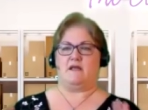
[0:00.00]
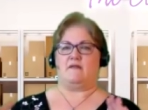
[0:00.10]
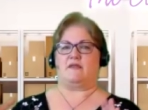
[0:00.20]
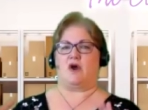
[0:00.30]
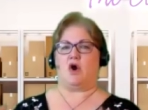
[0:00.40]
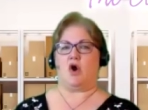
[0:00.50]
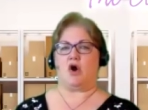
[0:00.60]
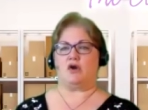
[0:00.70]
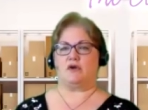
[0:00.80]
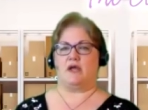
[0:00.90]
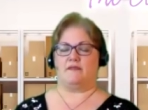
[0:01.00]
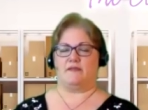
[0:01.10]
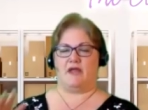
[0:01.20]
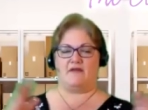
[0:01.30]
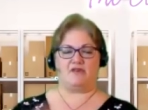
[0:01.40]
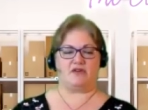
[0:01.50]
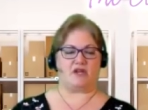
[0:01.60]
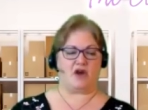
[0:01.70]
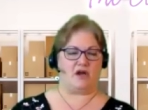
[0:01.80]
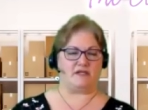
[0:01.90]
the heavier the
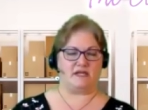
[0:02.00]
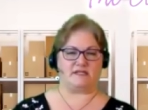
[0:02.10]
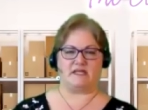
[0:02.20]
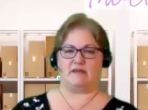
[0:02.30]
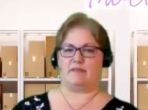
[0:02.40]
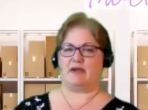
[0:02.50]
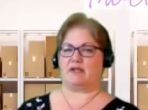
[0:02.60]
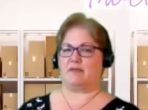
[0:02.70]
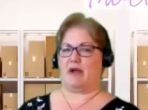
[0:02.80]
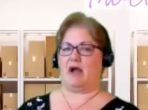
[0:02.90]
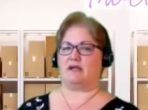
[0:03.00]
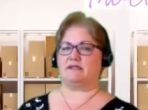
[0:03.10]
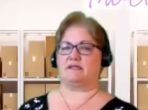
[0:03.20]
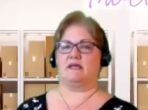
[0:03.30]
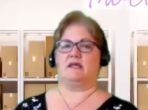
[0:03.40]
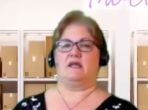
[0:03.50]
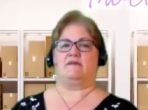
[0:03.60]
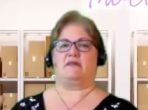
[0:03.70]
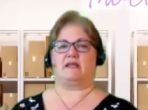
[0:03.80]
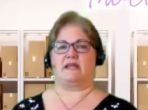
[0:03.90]
contents and the bigger the box,
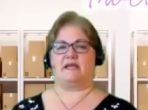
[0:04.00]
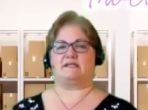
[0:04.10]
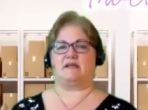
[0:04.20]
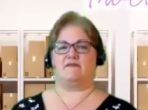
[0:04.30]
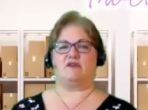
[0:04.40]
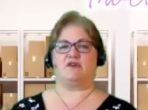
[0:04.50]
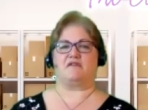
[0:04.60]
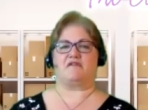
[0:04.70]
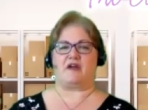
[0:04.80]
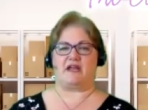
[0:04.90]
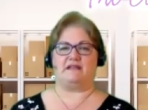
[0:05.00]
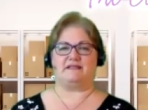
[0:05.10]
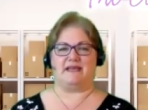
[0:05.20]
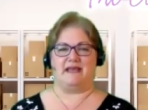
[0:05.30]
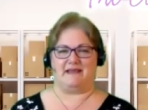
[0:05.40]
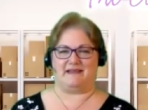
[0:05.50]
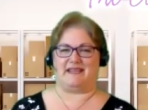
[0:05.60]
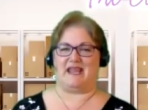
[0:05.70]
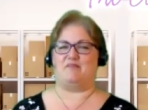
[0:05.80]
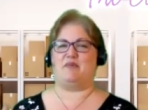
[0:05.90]
the less of your friends
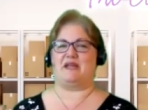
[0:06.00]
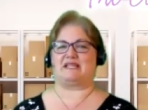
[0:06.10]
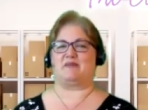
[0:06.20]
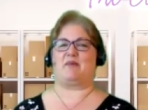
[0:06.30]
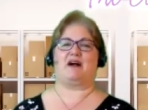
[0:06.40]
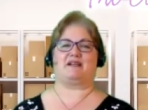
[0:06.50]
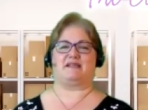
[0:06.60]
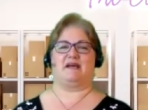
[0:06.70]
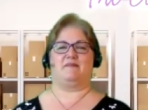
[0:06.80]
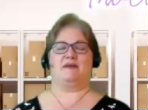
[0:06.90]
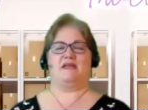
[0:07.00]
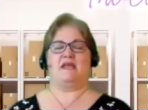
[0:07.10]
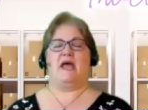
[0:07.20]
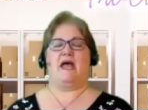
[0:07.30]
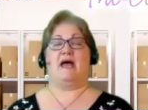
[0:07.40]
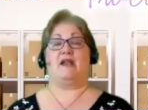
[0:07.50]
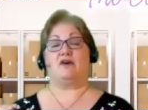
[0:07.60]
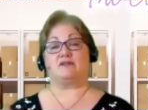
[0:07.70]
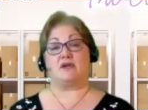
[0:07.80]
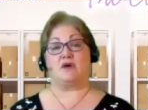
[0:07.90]
can pick the box up. And
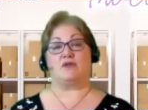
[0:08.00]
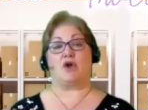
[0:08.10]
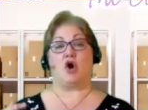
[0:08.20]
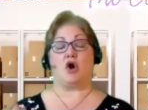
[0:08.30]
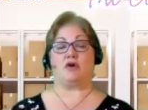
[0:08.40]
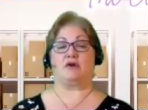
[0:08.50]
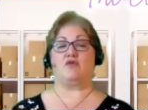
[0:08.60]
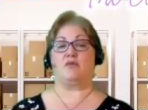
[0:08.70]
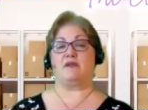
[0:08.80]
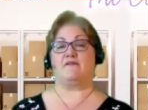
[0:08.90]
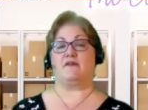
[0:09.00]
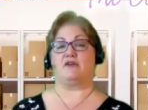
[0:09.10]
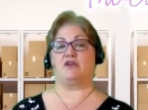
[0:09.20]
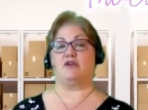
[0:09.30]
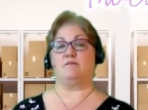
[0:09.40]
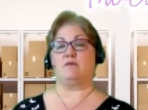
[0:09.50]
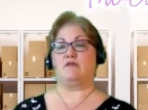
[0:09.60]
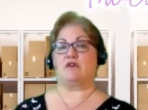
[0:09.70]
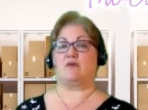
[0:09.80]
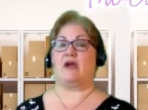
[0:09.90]
also the harder it will be for you to
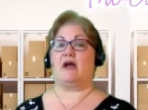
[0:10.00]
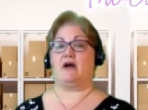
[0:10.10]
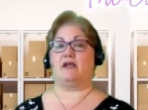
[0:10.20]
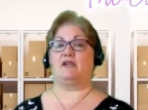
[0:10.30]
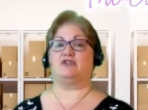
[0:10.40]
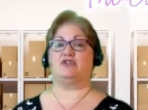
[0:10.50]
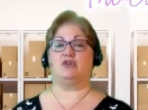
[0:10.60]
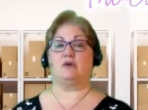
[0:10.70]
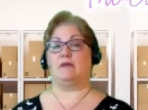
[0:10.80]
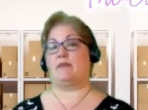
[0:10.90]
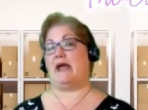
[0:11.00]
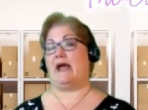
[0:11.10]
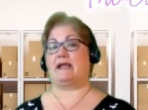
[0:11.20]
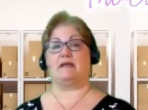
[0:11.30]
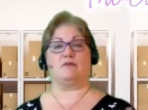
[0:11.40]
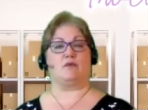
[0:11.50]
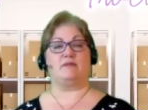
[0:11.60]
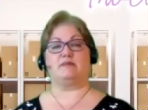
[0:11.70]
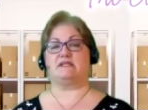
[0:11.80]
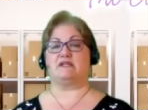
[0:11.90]
move it around as you unpack and
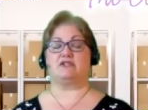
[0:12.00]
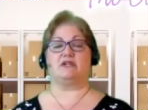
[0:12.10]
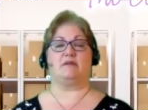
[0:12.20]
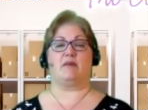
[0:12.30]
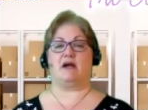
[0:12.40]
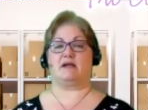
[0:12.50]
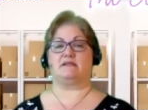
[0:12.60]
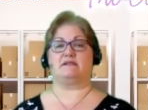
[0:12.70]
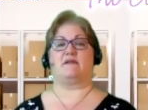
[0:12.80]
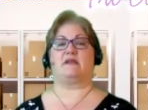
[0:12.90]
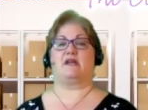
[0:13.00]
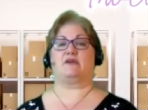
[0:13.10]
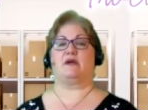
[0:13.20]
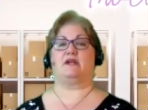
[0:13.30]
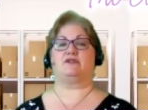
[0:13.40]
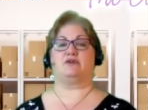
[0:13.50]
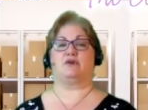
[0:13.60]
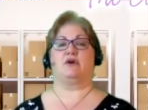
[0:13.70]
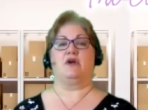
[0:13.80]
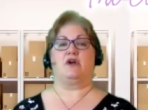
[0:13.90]
reposition boxes on the other end as
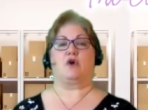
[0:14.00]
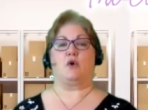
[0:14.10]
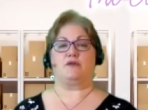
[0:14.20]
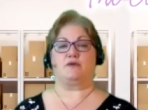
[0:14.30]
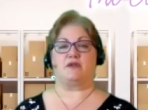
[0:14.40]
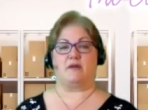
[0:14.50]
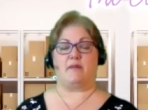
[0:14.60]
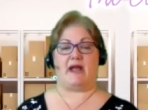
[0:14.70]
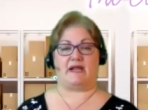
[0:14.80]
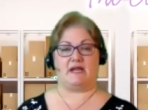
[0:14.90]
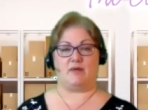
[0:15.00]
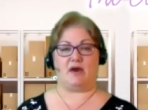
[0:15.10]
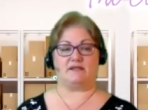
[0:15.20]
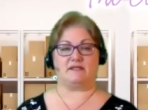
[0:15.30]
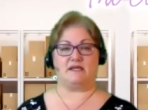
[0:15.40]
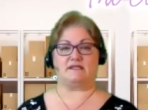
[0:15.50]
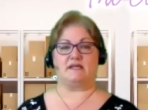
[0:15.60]
you're going through the unpacking process.